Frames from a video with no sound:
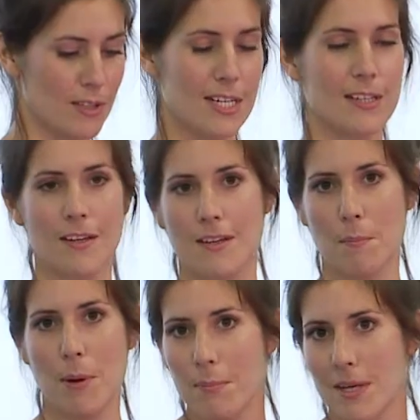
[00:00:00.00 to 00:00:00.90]
leading
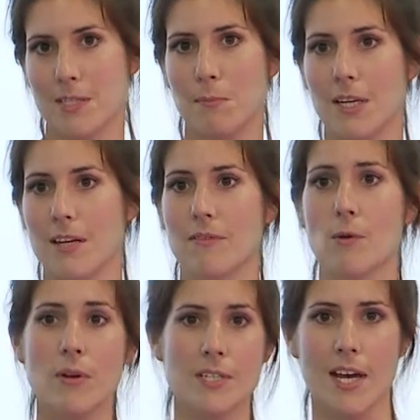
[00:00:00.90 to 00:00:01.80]
the public to believe that
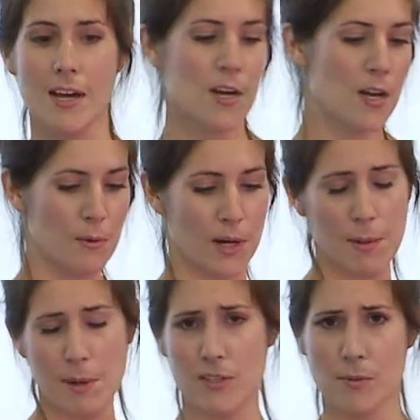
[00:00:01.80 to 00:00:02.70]
one day we're going
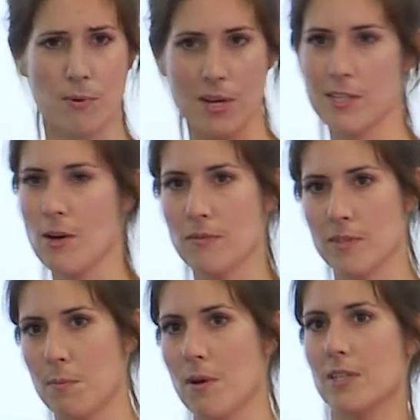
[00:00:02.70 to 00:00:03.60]
to be able to print on the
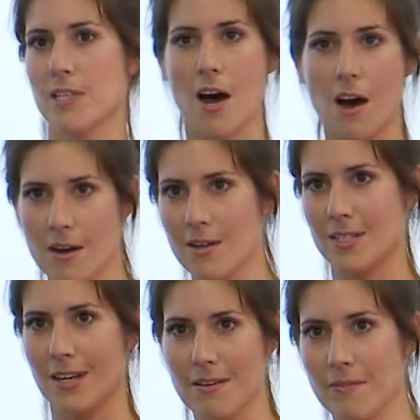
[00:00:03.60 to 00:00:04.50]
spot a heart,
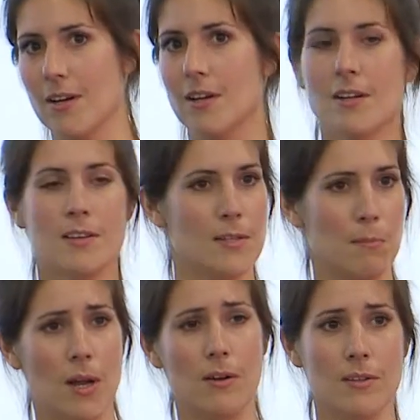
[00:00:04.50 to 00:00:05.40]
a liver, some
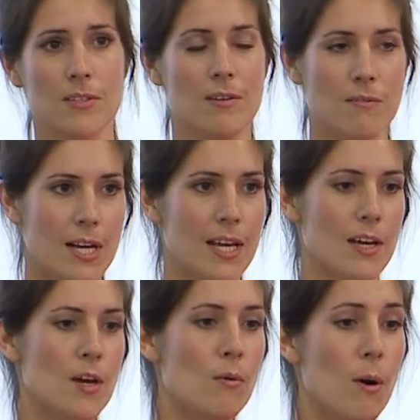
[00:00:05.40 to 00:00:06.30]
lungs, and
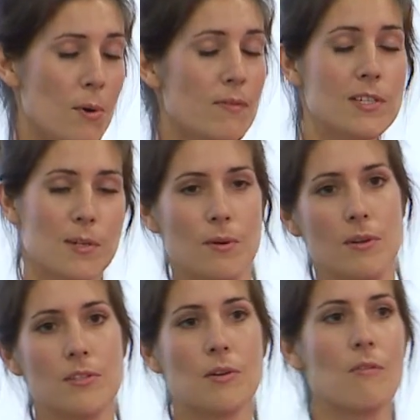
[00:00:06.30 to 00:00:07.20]
really we're moving
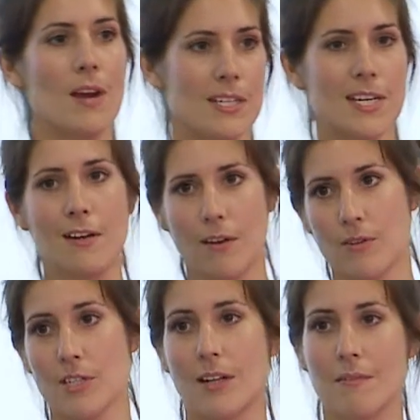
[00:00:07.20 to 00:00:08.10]
towards great
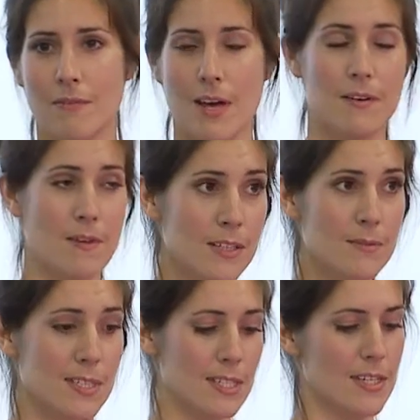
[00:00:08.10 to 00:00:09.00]
technological
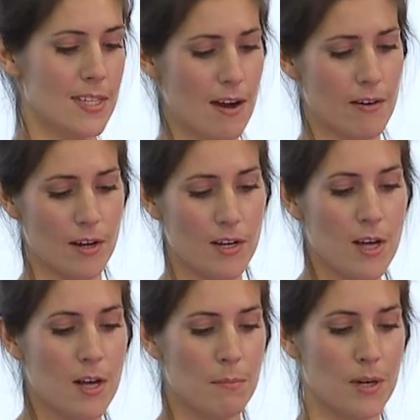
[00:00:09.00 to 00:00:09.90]
advancements in this area,
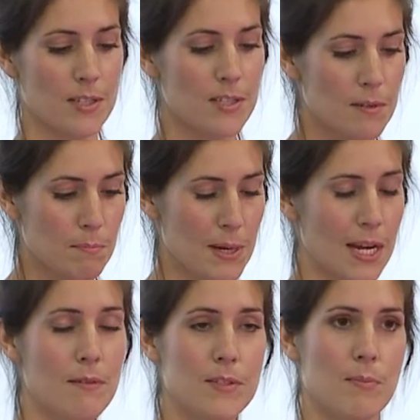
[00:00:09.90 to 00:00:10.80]
but being
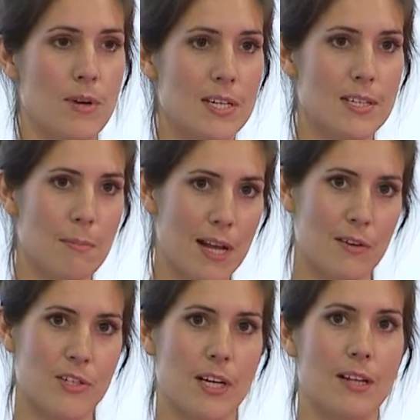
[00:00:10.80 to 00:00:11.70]
able to print a
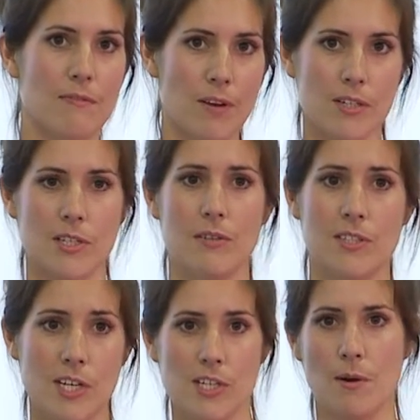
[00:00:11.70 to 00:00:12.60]
biologically functional
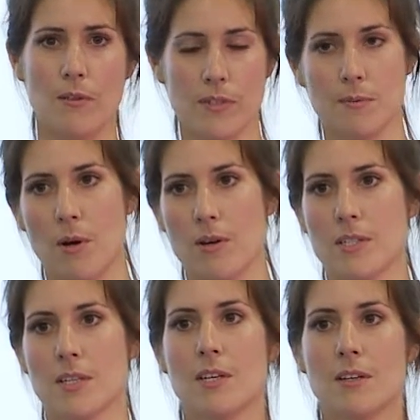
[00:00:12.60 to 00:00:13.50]
tissue on the
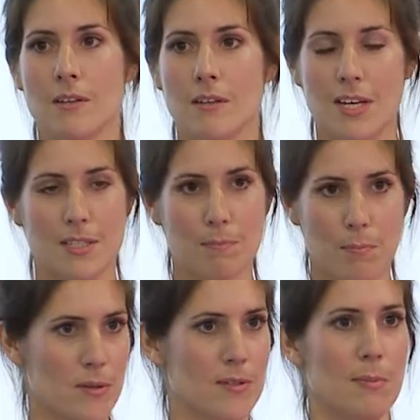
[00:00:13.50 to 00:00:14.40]
spot is
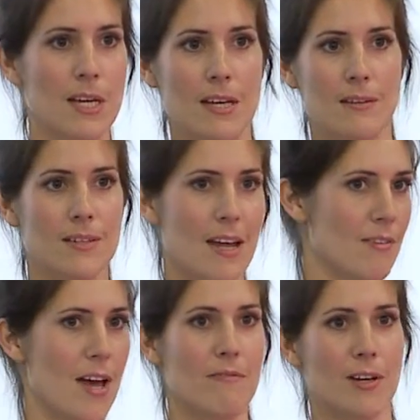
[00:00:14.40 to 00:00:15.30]
possibly never
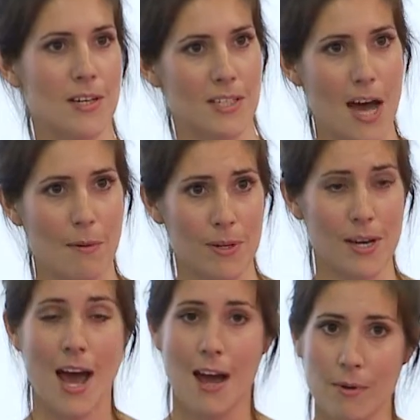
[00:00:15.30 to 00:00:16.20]
ever going to happen.
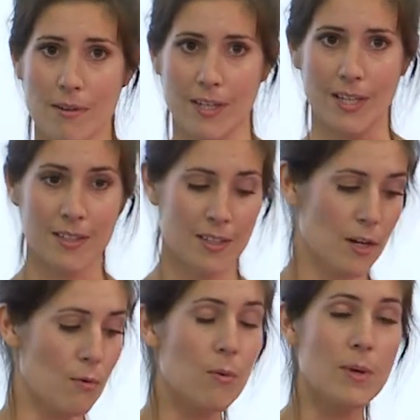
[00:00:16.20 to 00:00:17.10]
However,
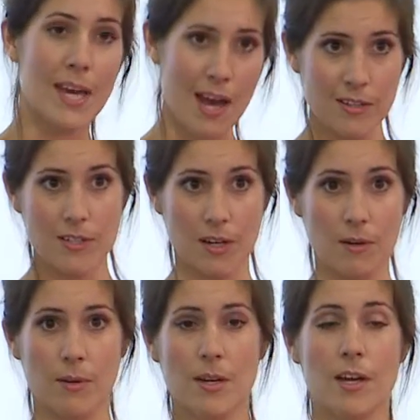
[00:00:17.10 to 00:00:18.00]
what we can
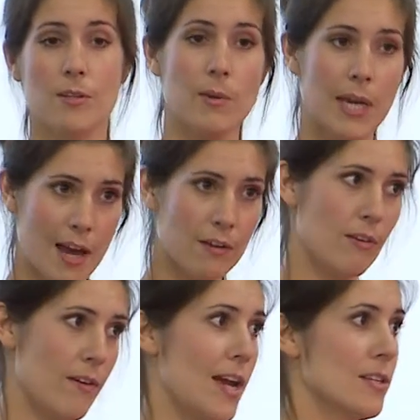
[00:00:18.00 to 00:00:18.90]
do is we can
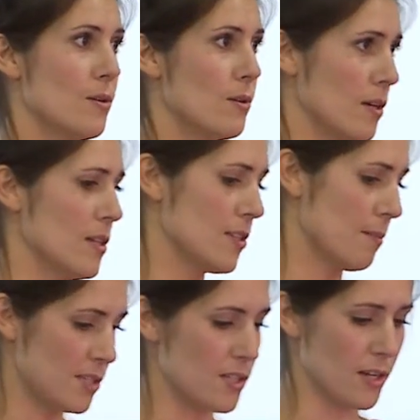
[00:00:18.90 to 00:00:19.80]
create organ
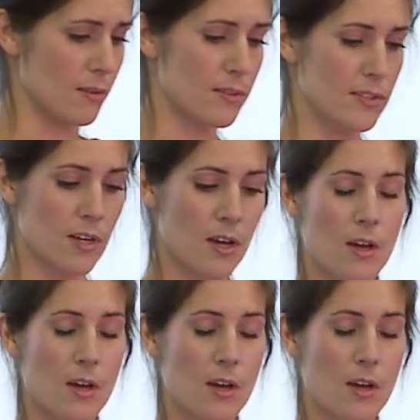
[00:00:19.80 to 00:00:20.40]
substitutes.